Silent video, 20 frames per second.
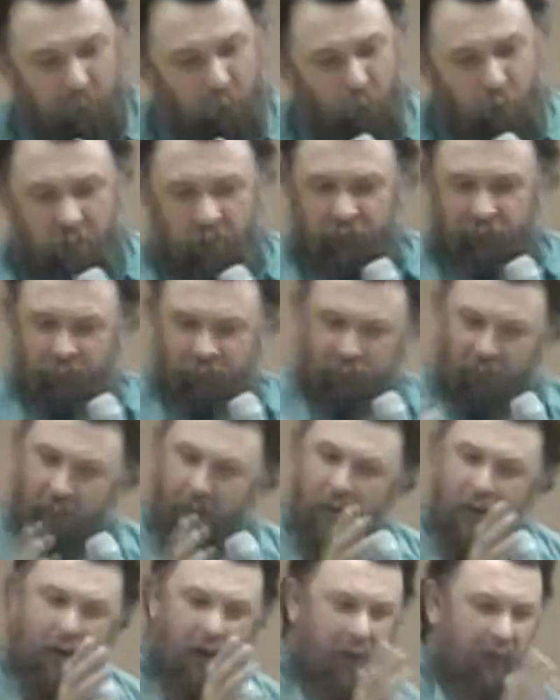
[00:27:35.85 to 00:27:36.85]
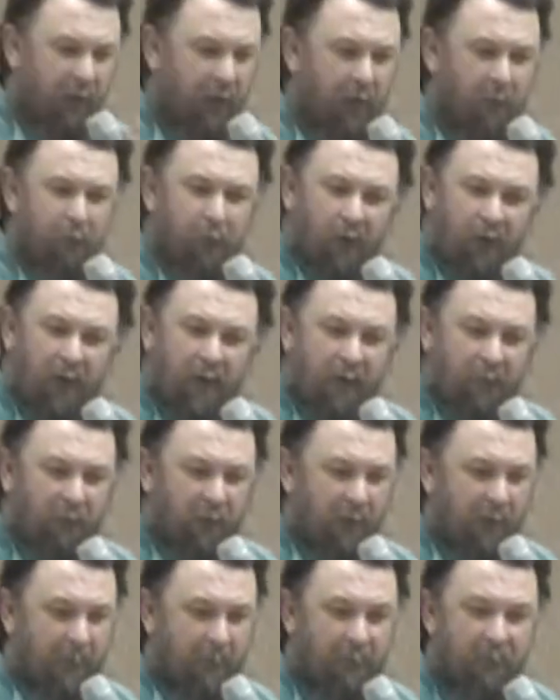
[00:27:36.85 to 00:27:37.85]
and one that's an
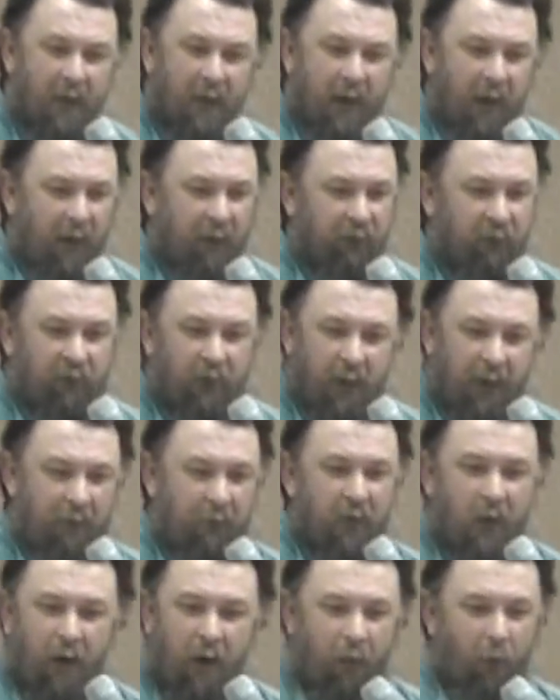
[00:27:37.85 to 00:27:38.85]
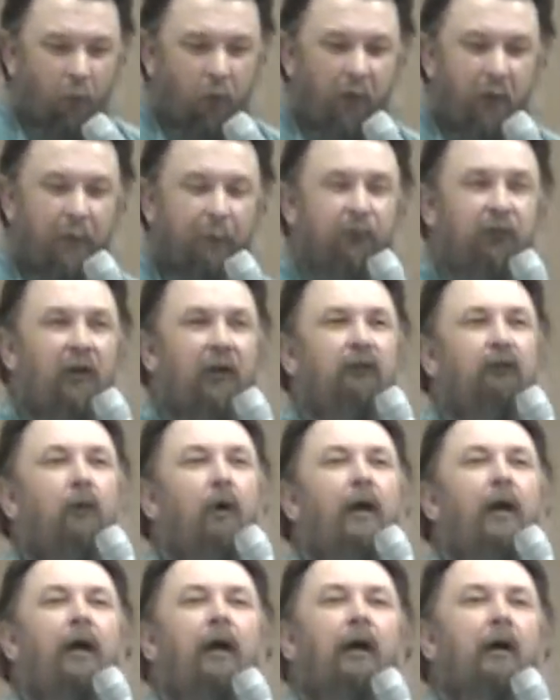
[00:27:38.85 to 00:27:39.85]
unbeliever. And one of them says,
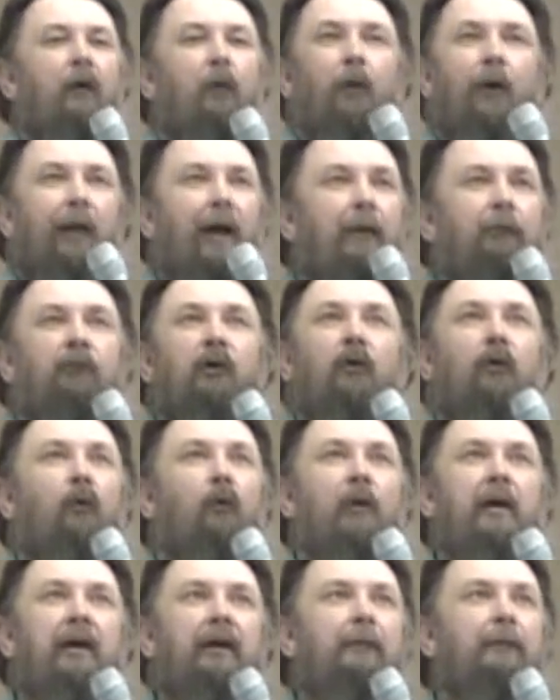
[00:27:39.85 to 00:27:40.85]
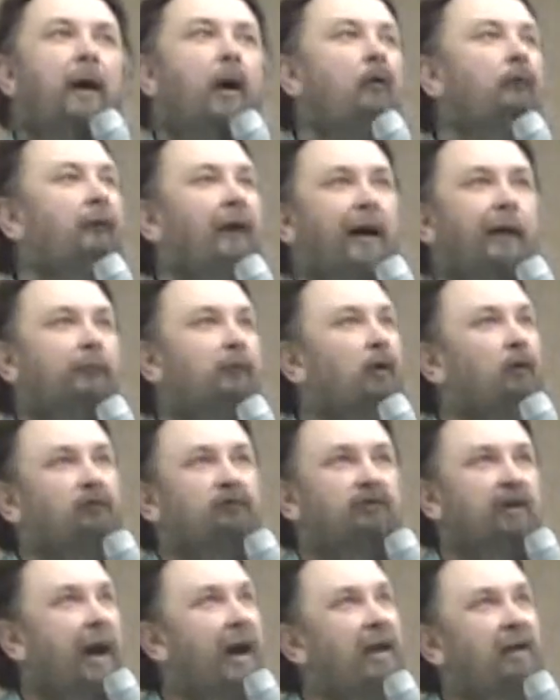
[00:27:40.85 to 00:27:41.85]
well, I'm going to win him over. I'm
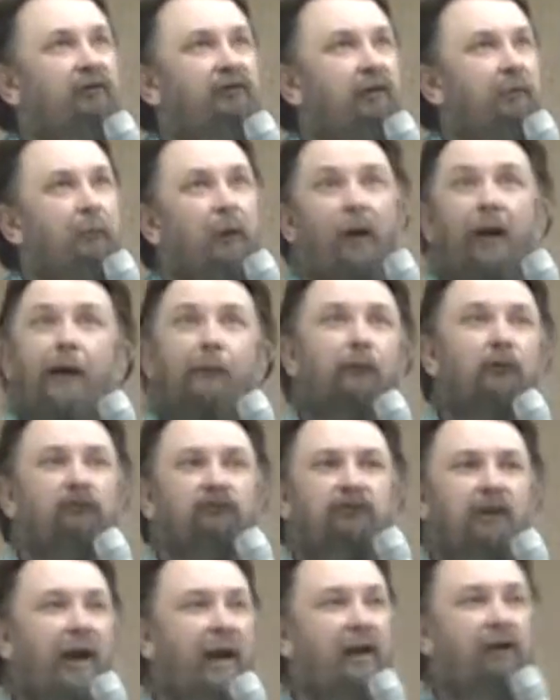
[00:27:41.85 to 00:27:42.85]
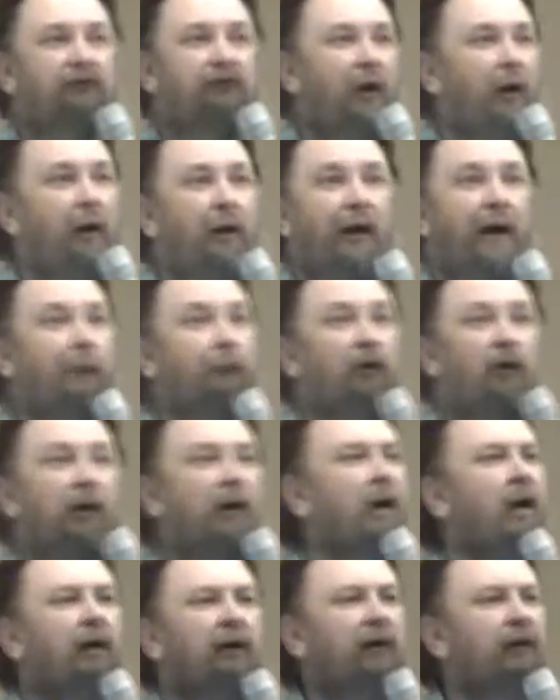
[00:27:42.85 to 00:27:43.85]
going to change him. Or I'm going to change
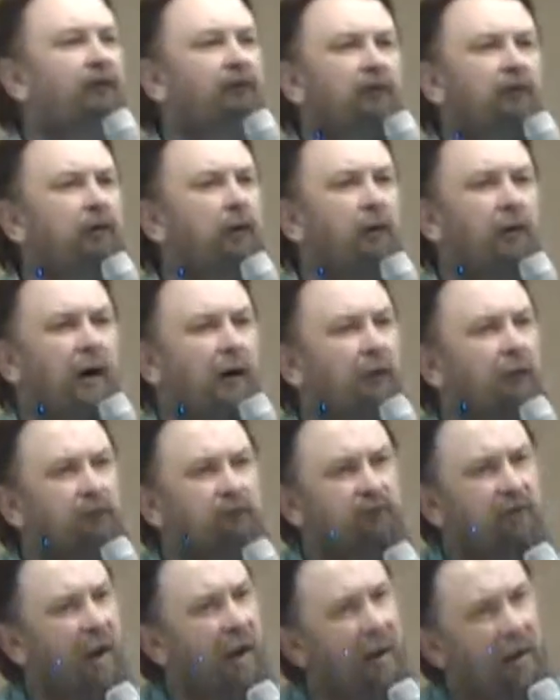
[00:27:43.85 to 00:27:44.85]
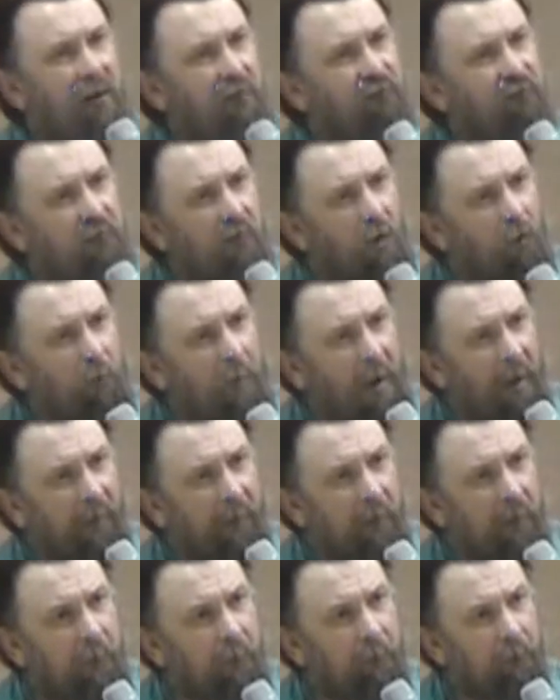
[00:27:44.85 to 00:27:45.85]
her. Listen, you're not going to change
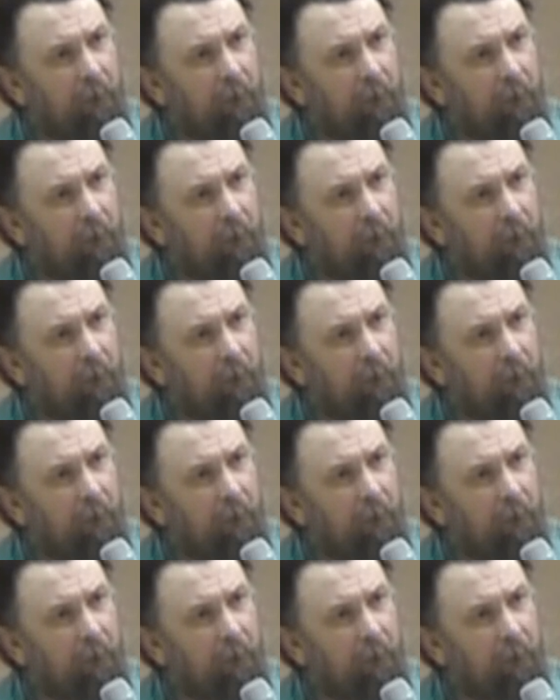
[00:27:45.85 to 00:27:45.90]
nobody.